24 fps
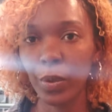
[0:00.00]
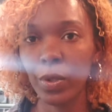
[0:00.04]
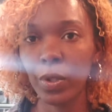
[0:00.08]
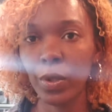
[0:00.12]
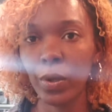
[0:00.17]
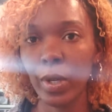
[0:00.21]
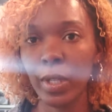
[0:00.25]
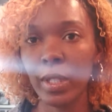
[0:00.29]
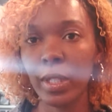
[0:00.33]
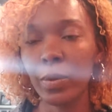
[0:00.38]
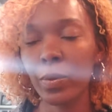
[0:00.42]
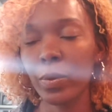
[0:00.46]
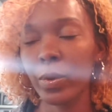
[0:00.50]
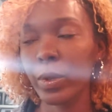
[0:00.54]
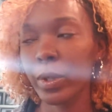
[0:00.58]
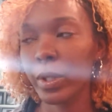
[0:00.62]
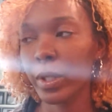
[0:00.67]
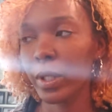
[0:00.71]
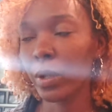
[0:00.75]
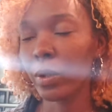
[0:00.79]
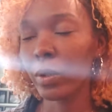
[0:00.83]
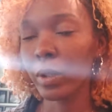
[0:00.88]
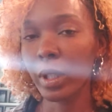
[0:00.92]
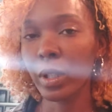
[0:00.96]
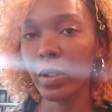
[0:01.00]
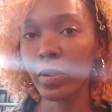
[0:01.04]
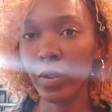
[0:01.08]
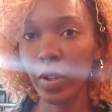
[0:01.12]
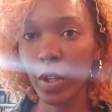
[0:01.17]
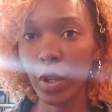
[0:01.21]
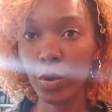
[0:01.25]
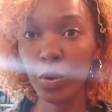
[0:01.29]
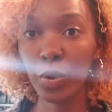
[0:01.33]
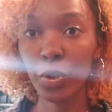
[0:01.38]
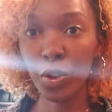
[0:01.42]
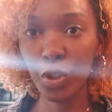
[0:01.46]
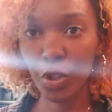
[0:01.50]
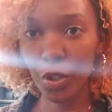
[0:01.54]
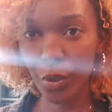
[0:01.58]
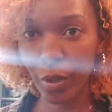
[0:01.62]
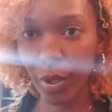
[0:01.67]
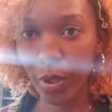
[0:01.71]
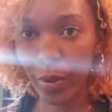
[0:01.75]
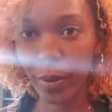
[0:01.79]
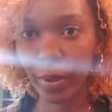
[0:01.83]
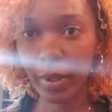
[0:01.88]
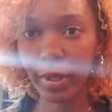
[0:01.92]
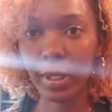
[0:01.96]
So as a result of those
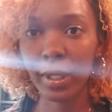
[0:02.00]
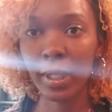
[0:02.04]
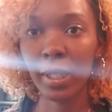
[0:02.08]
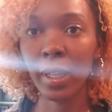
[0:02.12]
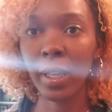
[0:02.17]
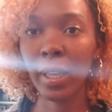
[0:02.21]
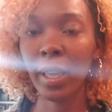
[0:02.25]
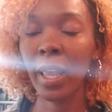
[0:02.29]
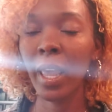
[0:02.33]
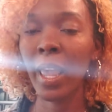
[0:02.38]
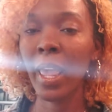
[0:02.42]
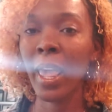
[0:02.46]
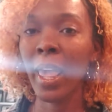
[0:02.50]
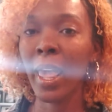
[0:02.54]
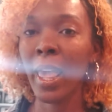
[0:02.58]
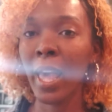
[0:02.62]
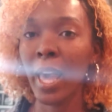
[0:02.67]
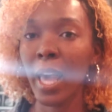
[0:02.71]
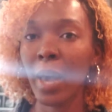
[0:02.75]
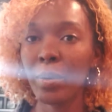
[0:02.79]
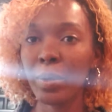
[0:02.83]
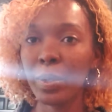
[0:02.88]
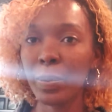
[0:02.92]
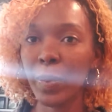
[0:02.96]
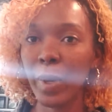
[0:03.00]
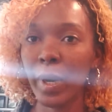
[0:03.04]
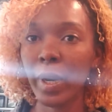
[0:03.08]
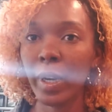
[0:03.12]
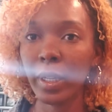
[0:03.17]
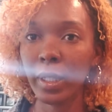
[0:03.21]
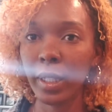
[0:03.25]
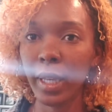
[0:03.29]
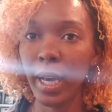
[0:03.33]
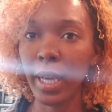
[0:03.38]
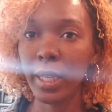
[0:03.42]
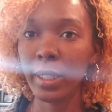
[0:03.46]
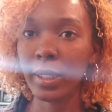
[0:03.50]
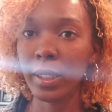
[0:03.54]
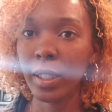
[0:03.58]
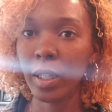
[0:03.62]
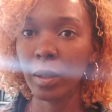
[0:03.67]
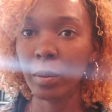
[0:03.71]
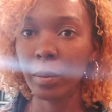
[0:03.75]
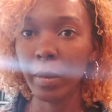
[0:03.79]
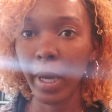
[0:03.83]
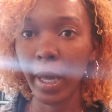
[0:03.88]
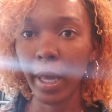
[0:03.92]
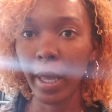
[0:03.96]
strokes, I was paralyzed
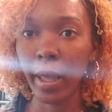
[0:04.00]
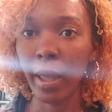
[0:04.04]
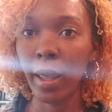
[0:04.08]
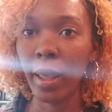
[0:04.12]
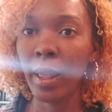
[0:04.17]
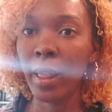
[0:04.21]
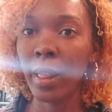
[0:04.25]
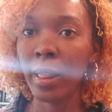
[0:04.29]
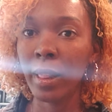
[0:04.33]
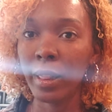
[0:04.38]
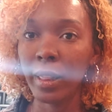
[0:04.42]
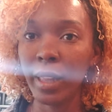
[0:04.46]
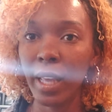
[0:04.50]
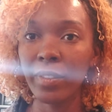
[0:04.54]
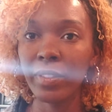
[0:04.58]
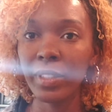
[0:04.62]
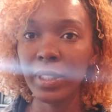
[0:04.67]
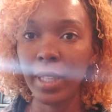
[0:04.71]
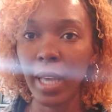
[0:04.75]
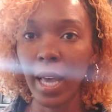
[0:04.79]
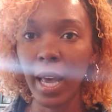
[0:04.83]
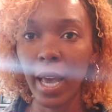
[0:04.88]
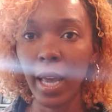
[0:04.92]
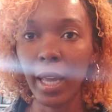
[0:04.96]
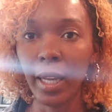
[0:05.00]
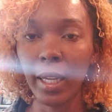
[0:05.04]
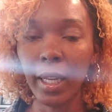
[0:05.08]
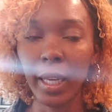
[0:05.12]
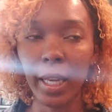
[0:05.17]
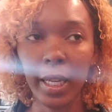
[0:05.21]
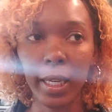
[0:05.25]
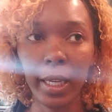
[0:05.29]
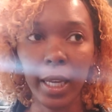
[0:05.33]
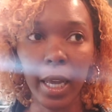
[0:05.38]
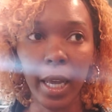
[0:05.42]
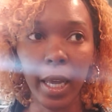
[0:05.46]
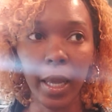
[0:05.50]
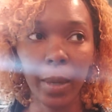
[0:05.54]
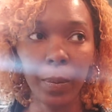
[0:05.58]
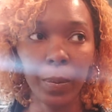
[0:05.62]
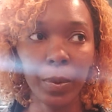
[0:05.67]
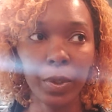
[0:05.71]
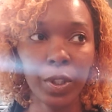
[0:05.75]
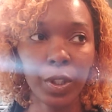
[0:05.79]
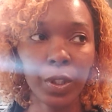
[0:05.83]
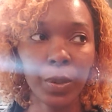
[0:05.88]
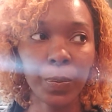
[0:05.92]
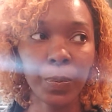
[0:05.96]
on my left side, and I
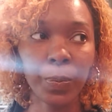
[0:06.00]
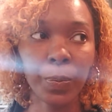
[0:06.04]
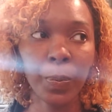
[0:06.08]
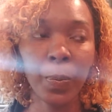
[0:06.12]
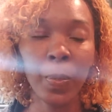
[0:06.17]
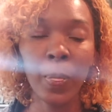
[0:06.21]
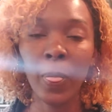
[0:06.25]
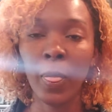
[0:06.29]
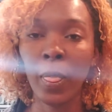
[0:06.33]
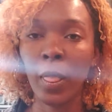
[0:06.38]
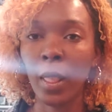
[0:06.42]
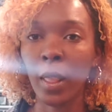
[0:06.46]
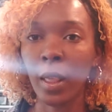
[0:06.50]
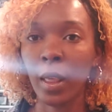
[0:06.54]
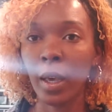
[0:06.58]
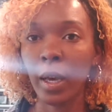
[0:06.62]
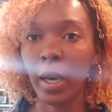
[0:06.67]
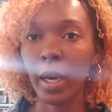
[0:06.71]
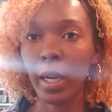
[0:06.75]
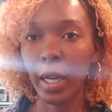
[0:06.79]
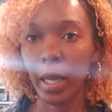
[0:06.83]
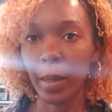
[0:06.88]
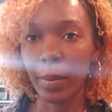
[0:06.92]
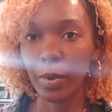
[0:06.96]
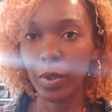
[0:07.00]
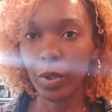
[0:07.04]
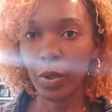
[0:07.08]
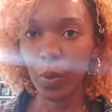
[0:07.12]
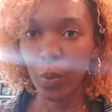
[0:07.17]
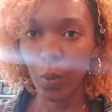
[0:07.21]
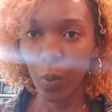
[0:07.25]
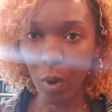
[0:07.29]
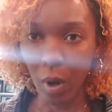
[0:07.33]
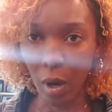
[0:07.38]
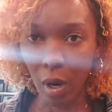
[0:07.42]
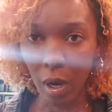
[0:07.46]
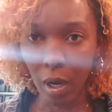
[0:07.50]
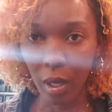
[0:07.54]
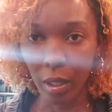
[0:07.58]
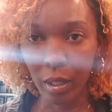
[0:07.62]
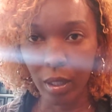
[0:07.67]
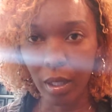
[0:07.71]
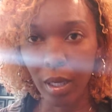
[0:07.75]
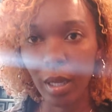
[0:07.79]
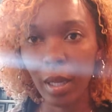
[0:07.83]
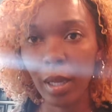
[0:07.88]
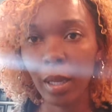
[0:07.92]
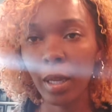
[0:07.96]
was unable to walk,
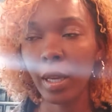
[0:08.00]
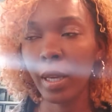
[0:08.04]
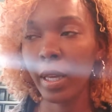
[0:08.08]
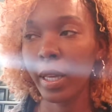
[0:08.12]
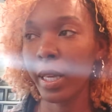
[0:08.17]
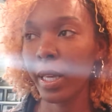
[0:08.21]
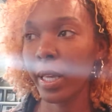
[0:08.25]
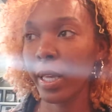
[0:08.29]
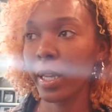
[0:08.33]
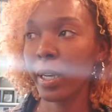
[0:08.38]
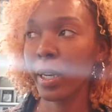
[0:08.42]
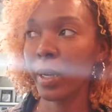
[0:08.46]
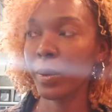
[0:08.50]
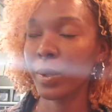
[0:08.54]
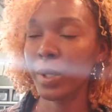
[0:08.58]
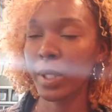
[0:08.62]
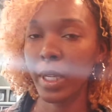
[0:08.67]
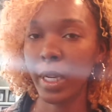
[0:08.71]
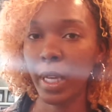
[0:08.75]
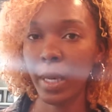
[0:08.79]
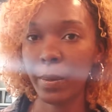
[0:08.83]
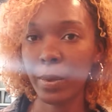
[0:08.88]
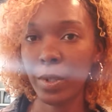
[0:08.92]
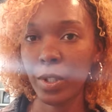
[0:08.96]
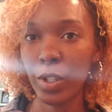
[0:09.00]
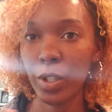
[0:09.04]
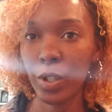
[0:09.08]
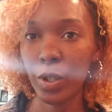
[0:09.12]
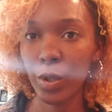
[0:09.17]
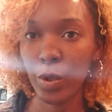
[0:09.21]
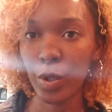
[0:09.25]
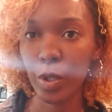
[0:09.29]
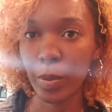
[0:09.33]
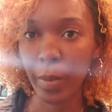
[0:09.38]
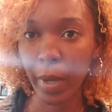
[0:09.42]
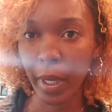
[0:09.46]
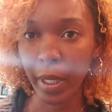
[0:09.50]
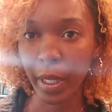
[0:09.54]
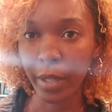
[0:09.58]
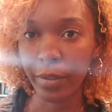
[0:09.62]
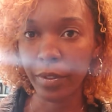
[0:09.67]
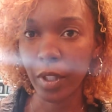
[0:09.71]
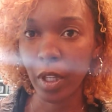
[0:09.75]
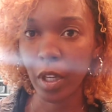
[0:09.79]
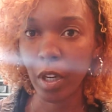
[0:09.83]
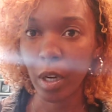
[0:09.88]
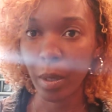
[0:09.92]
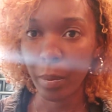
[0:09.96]
and I was unable to use my
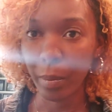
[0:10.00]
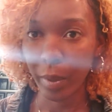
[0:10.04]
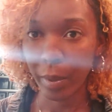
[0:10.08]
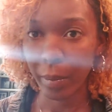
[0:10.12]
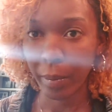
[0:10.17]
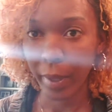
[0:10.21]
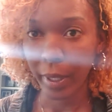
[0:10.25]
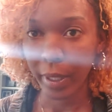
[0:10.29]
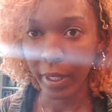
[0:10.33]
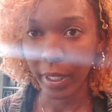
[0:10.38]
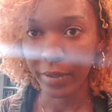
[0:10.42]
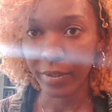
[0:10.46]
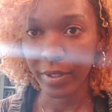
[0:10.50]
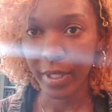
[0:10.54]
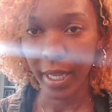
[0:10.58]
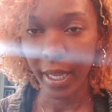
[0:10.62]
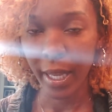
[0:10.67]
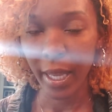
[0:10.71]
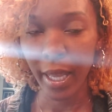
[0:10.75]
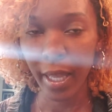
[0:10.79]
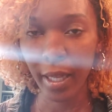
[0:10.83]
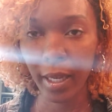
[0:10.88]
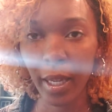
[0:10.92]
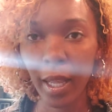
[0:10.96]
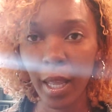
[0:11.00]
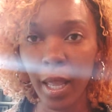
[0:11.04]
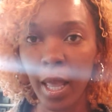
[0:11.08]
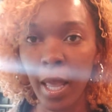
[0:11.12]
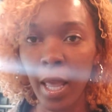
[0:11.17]
left arm and my left hand.